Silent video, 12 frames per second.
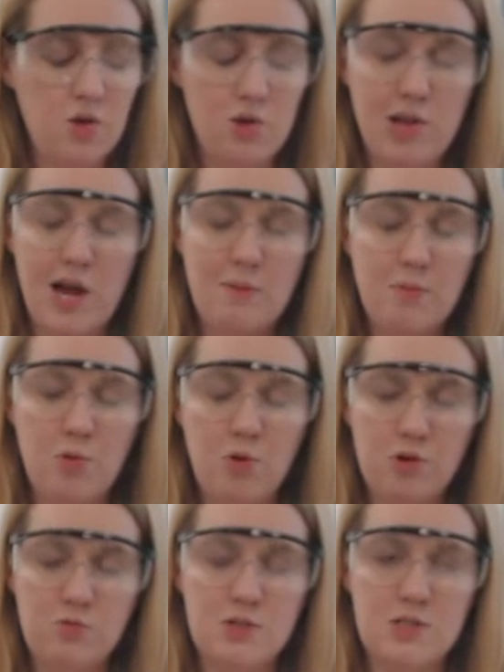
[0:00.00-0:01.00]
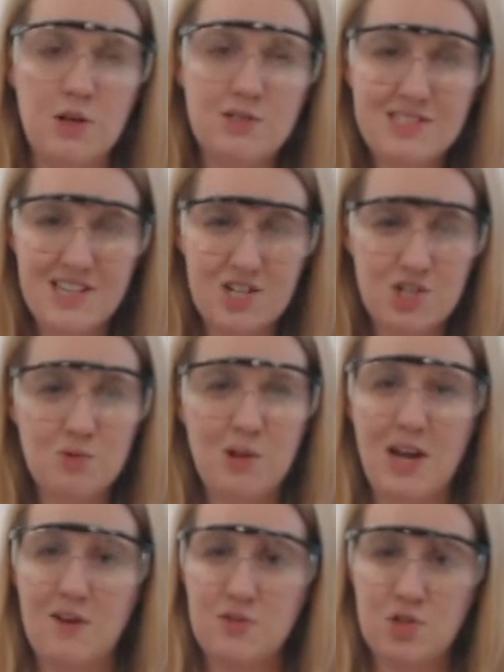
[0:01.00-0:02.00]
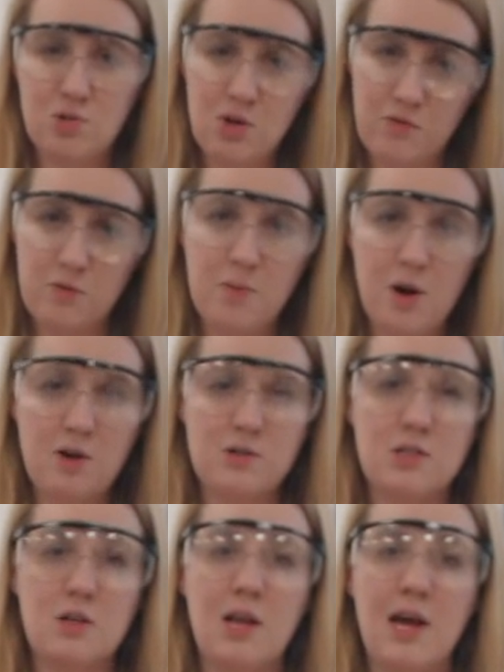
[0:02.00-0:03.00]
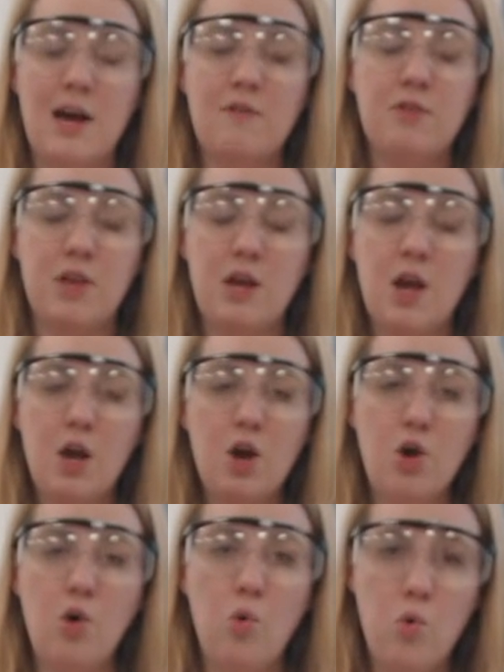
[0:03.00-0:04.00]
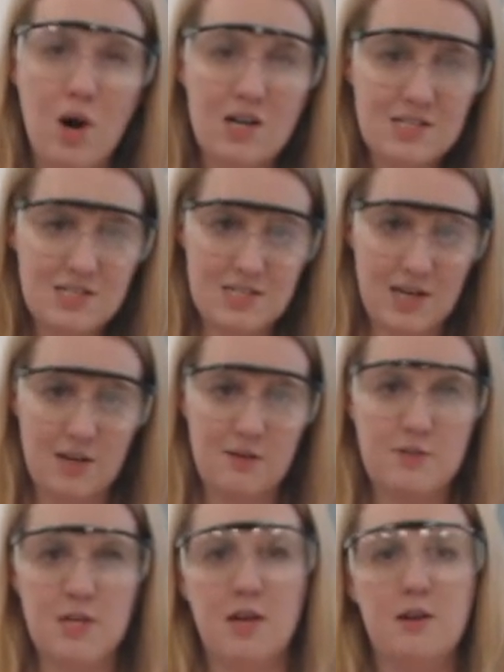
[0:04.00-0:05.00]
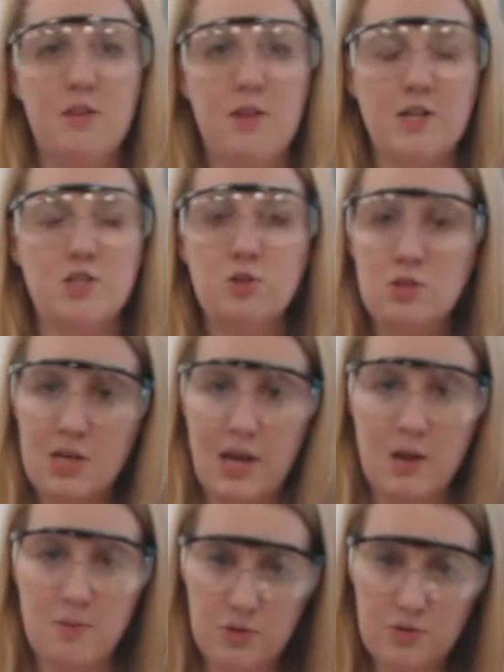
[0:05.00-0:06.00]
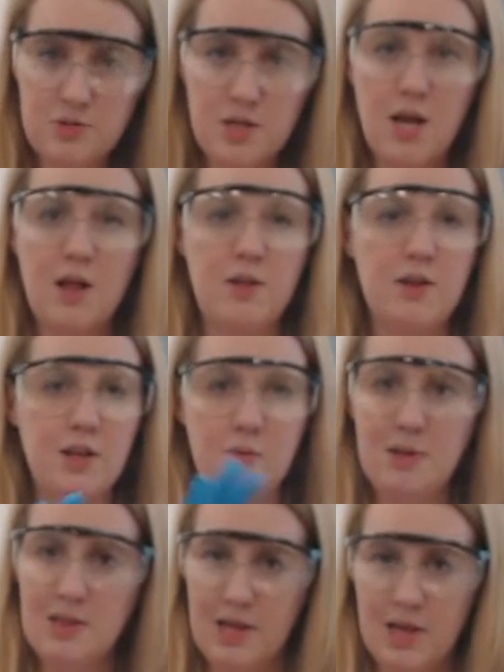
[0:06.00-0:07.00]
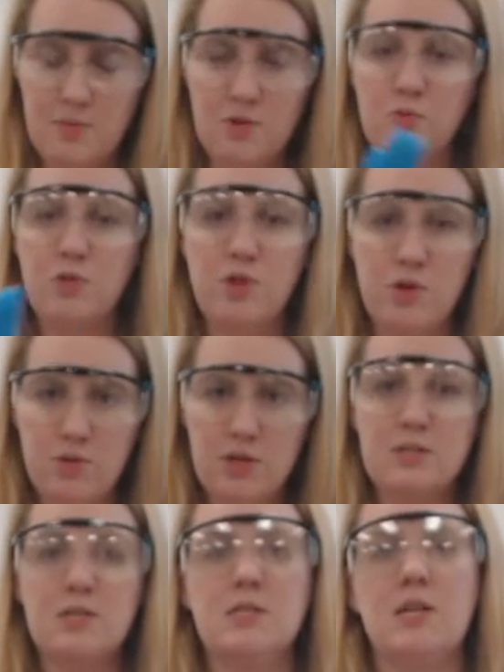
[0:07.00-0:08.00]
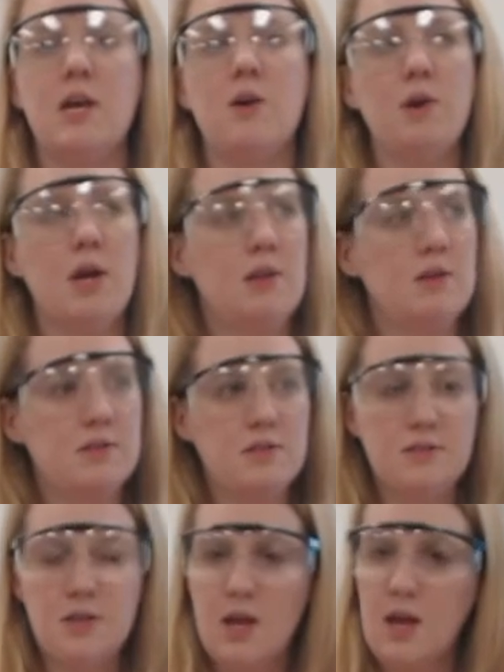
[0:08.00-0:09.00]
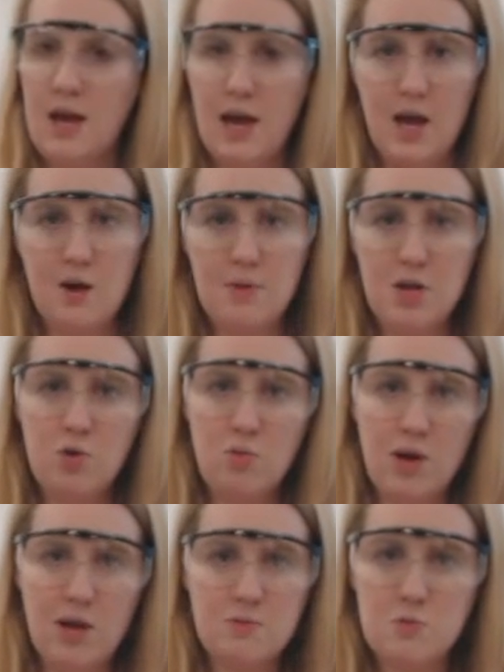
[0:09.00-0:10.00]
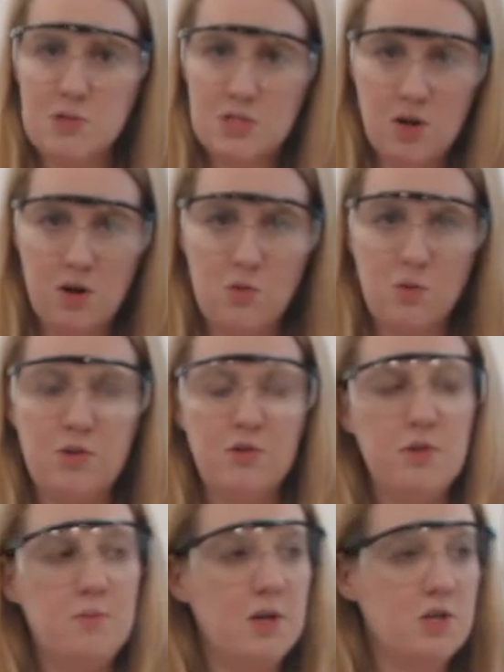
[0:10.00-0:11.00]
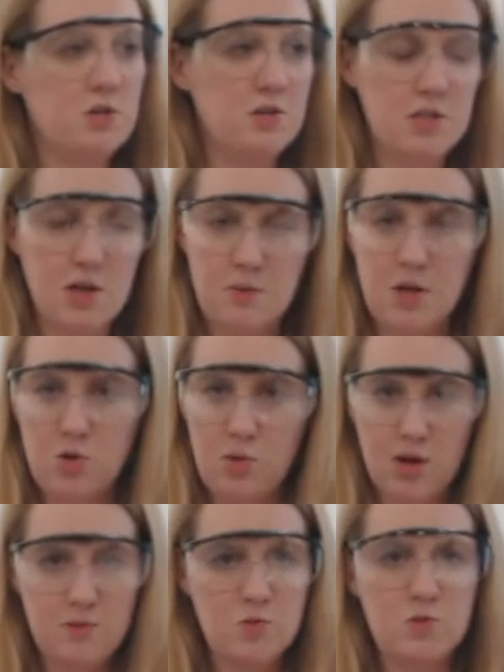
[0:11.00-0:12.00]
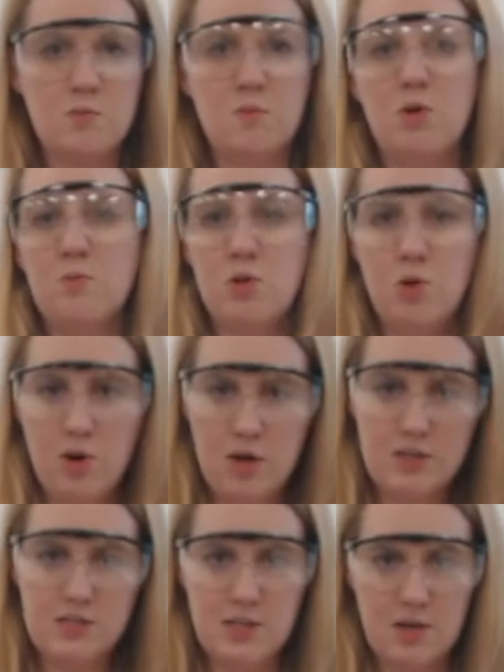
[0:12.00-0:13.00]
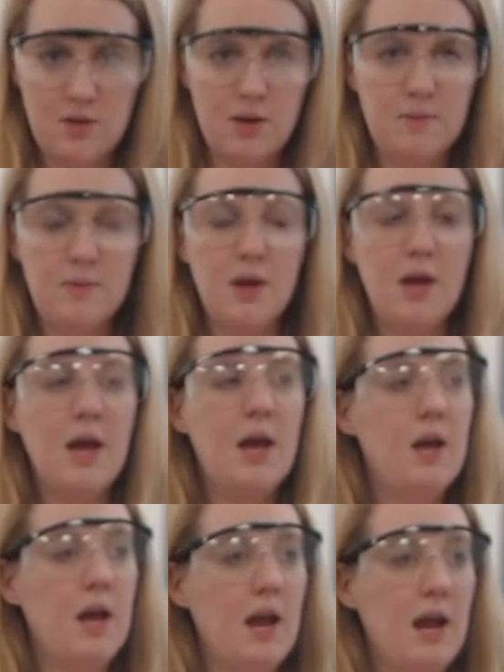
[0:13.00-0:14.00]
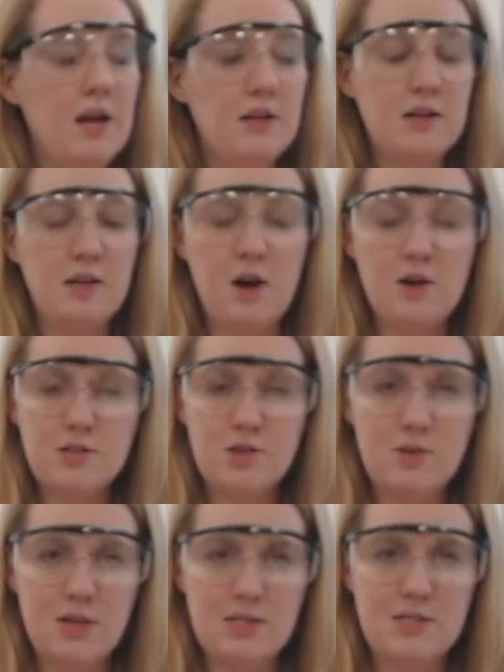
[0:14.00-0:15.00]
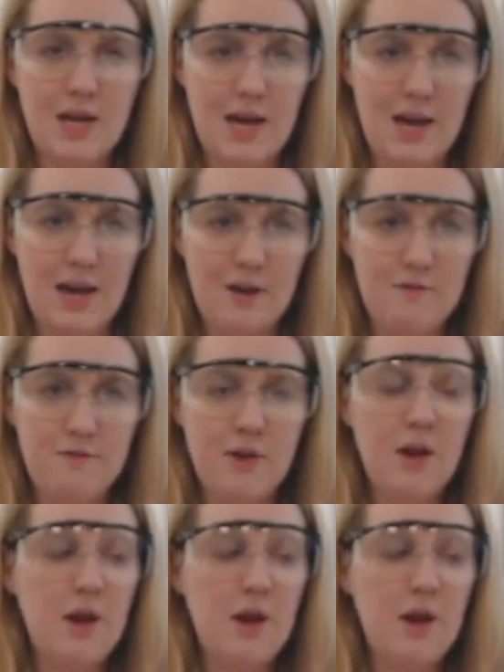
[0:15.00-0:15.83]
Your lab report results section will have 2 different parts. It will have the quantitative data, that's your tables that need to be labeled with units that say, okay, this is how many grams we started with of the mixtures, how many grams was ammonium chloride, etc. And it also needs to have